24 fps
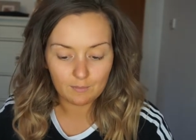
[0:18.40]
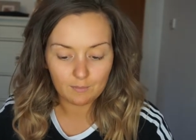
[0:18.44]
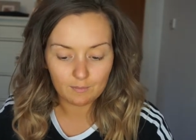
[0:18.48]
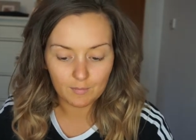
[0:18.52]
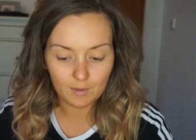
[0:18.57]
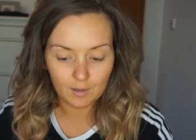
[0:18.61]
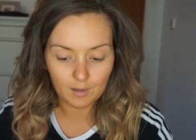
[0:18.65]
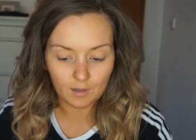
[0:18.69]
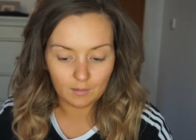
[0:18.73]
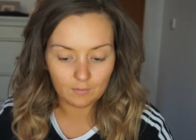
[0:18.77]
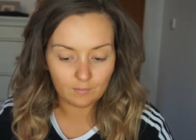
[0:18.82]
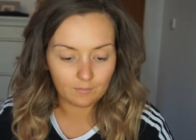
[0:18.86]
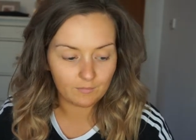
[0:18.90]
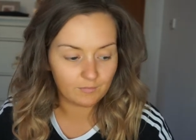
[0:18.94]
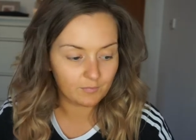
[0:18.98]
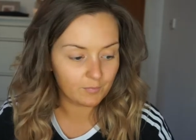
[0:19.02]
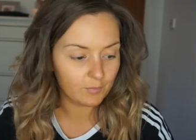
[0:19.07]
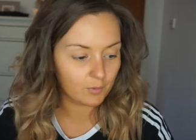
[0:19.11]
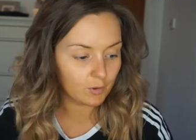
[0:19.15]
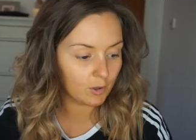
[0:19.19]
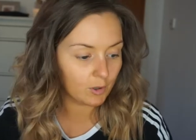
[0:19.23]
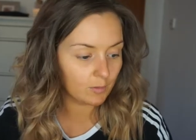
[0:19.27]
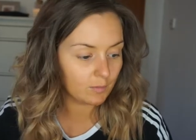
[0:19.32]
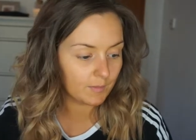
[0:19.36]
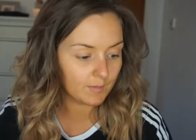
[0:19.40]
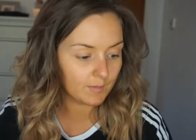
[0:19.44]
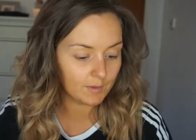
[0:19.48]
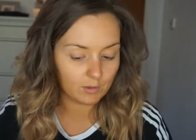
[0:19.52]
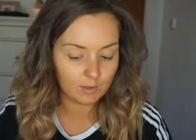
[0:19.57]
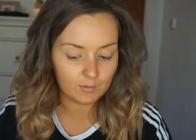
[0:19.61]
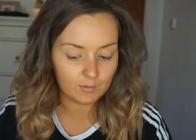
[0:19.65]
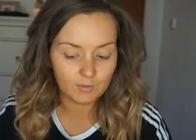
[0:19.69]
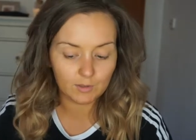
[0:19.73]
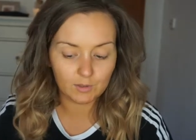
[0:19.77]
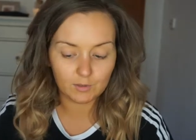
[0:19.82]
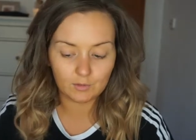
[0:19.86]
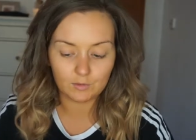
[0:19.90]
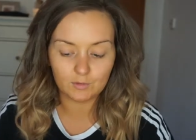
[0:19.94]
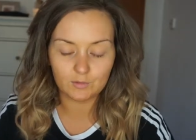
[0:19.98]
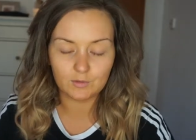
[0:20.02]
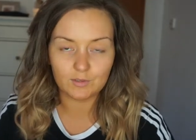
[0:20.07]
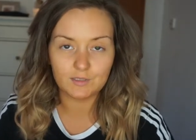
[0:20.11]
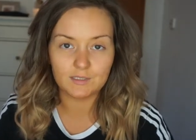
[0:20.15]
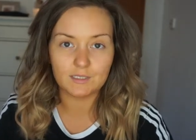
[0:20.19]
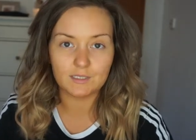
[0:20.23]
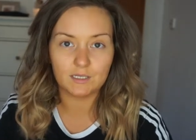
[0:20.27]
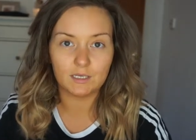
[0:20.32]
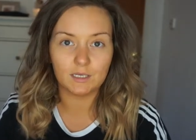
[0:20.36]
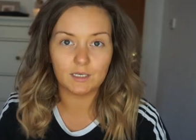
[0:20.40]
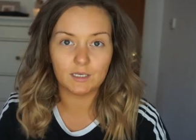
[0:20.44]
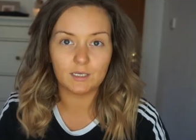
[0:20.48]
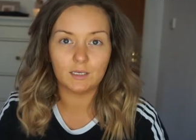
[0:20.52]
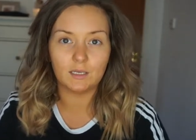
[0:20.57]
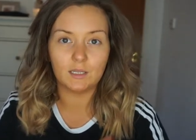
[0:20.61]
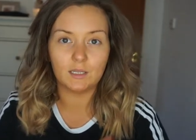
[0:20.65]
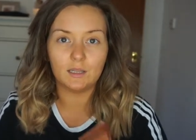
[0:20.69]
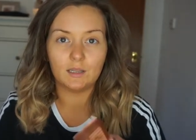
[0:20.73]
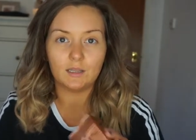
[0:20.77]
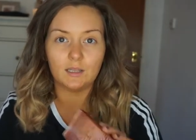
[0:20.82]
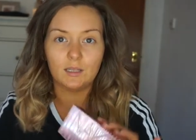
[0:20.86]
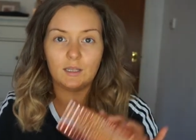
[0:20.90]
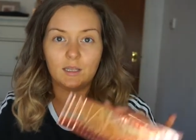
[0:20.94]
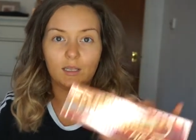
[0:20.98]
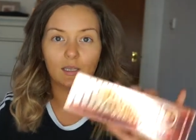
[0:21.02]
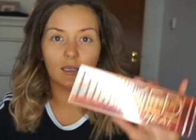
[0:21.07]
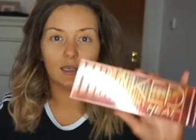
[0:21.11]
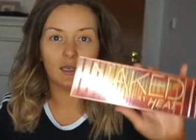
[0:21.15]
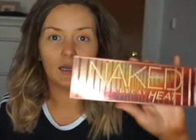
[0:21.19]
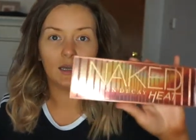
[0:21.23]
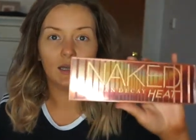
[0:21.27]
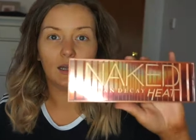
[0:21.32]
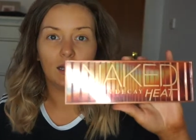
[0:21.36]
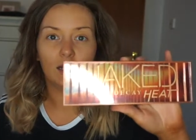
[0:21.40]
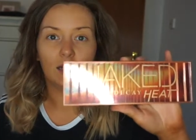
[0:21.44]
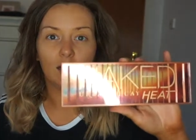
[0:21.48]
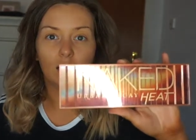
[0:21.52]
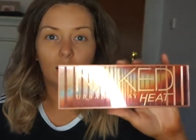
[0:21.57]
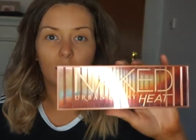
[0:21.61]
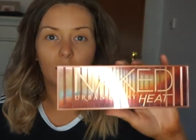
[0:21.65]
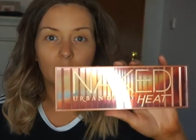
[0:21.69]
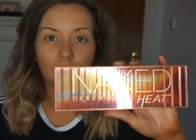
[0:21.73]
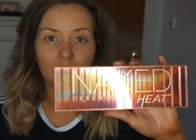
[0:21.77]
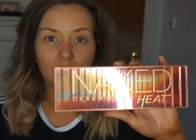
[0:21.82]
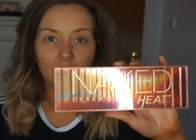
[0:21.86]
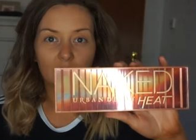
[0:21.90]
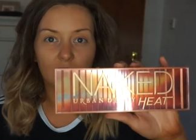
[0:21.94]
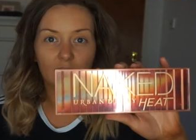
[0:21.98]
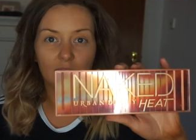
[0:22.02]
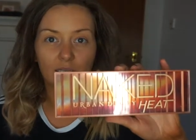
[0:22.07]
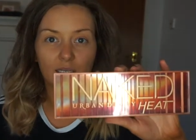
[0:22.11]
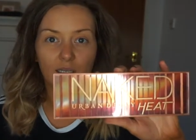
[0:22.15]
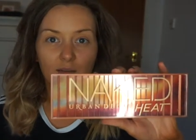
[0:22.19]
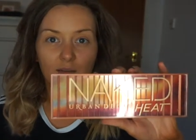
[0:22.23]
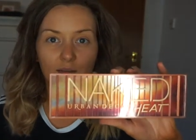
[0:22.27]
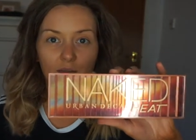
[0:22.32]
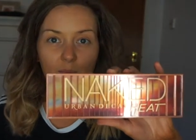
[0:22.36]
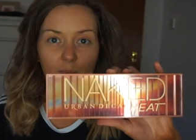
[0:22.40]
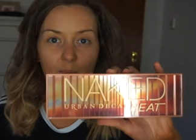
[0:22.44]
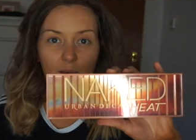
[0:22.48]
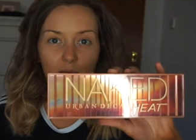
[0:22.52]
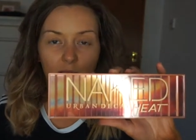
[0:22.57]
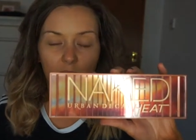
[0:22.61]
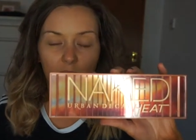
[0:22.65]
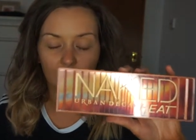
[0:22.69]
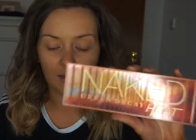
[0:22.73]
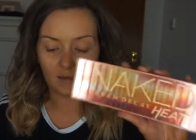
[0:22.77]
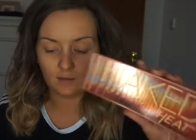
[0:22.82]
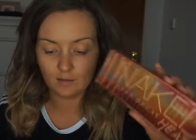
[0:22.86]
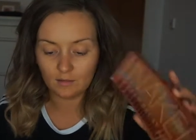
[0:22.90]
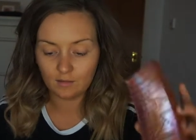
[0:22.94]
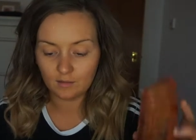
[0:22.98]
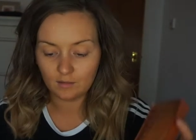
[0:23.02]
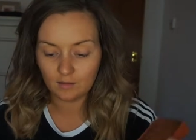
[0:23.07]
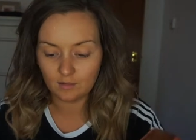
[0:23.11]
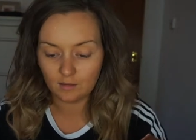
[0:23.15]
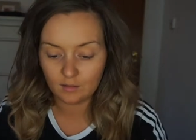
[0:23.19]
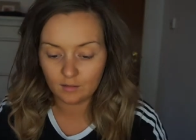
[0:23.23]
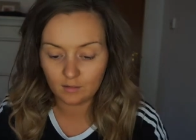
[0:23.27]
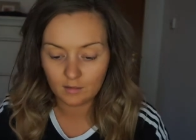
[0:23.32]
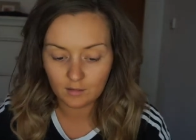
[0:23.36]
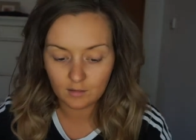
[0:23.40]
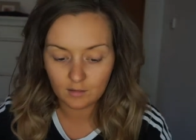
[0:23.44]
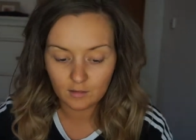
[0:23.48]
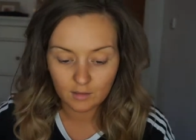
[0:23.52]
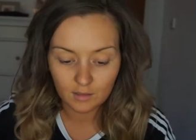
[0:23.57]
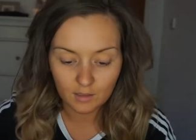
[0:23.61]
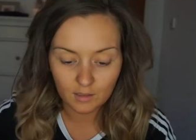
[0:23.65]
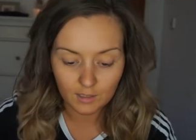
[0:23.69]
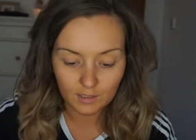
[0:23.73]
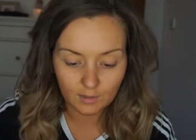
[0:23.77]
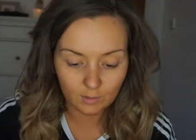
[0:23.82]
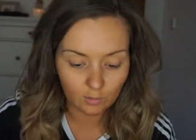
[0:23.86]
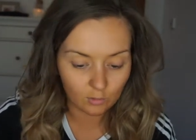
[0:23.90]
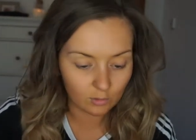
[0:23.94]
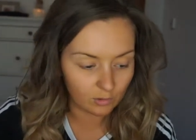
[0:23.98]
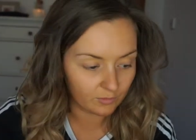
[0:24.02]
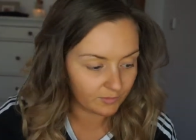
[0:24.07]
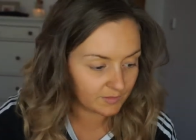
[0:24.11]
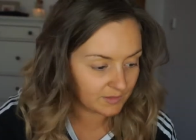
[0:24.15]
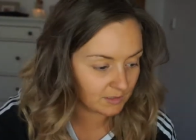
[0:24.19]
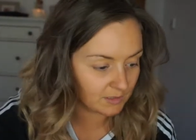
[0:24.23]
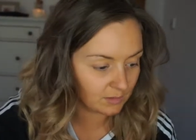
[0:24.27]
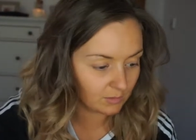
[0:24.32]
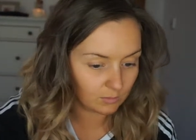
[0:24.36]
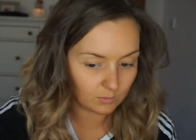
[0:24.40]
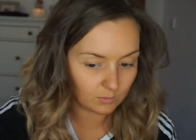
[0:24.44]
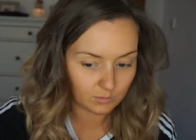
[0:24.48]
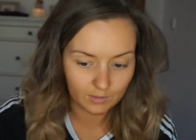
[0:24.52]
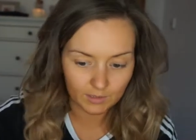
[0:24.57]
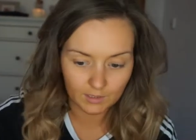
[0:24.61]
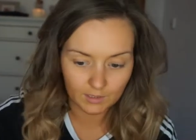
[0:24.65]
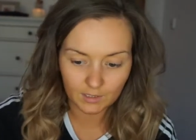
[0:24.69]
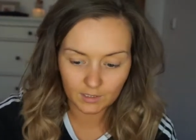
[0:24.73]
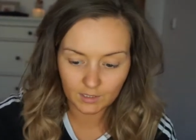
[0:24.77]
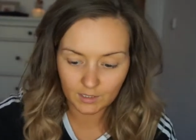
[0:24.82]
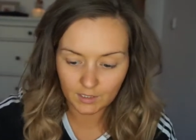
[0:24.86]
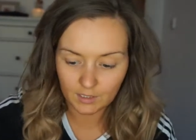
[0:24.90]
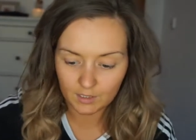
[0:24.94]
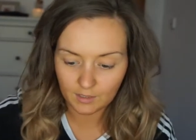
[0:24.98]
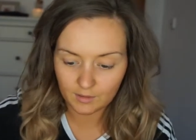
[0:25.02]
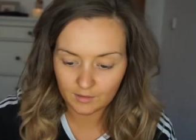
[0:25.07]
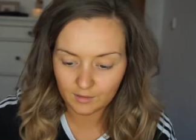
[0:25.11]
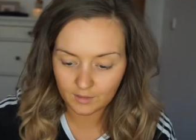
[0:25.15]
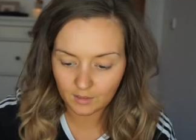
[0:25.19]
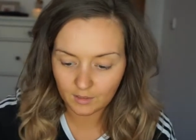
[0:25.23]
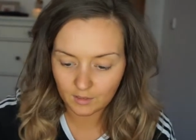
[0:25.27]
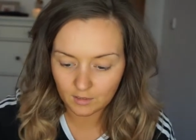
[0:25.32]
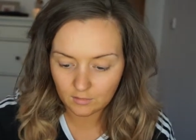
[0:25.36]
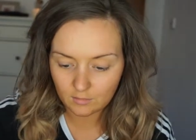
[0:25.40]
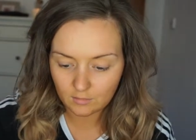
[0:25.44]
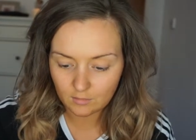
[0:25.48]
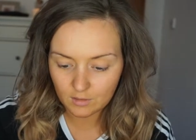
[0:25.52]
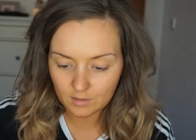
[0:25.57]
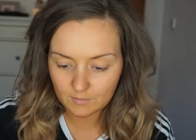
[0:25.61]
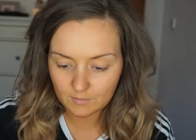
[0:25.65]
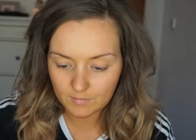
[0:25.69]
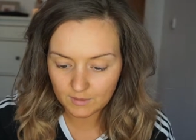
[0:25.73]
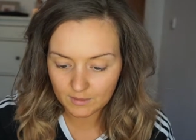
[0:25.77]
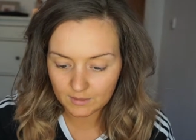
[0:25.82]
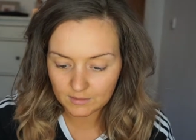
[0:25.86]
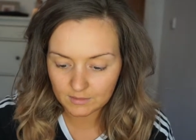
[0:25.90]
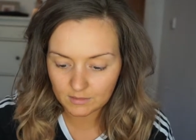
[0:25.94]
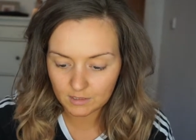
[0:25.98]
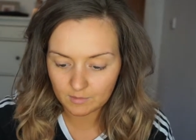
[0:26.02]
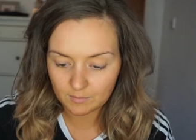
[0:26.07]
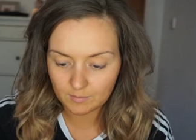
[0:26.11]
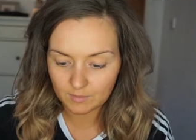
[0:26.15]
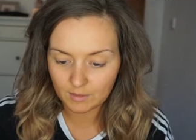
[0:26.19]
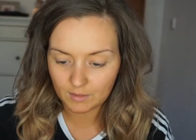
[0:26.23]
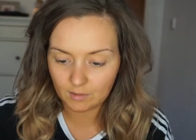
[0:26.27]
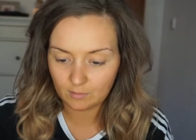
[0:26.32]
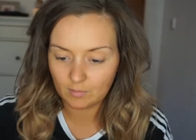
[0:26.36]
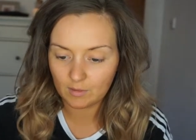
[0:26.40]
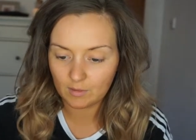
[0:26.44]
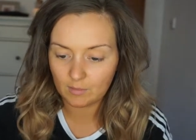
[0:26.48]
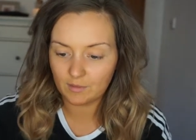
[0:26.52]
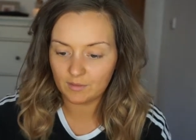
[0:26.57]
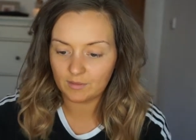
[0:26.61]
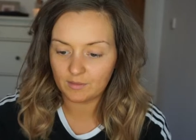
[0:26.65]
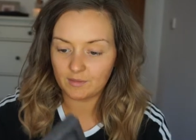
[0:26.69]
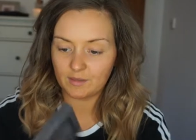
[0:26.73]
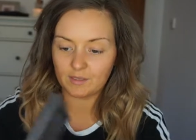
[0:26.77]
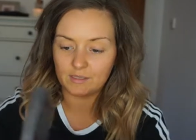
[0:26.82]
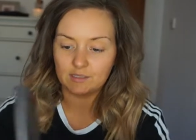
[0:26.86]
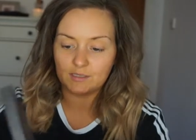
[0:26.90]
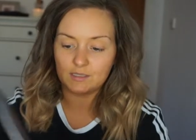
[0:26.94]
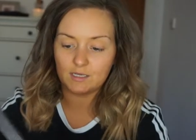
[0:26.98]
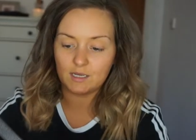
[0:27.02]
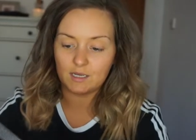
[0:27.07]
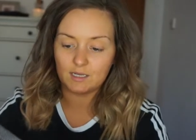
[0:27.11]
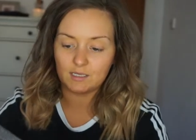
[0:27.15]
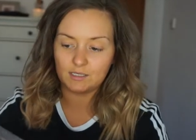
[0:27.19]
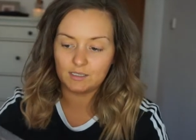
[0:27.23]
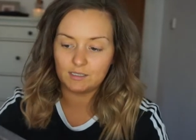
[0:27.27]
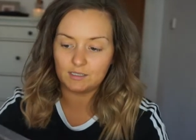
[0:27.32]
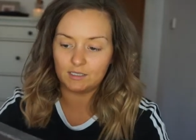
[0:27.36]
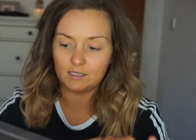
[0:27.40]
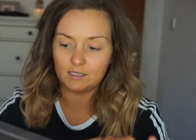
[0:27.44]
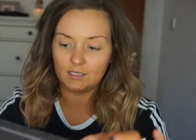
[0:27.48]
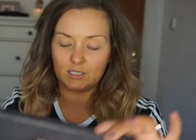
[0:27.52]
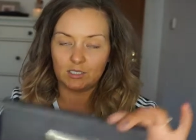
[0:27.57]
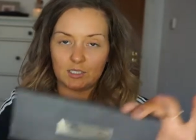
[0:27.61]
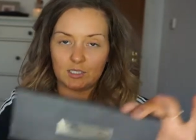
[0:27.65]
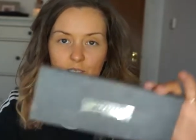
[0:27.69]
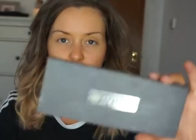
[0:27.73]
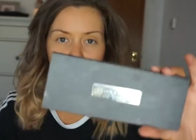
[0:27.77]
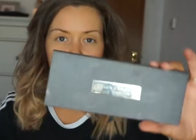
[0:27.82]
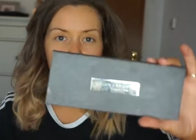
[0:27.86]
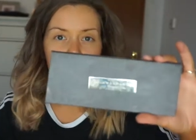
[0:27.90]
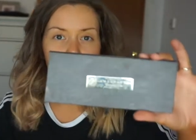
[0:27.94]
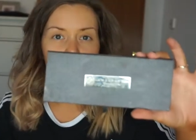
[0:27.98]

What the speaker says: But I'm probably going to be using the Grwm Petite palette in All Its Glory. And I think I'm going to mix up a little bit with this Anastasia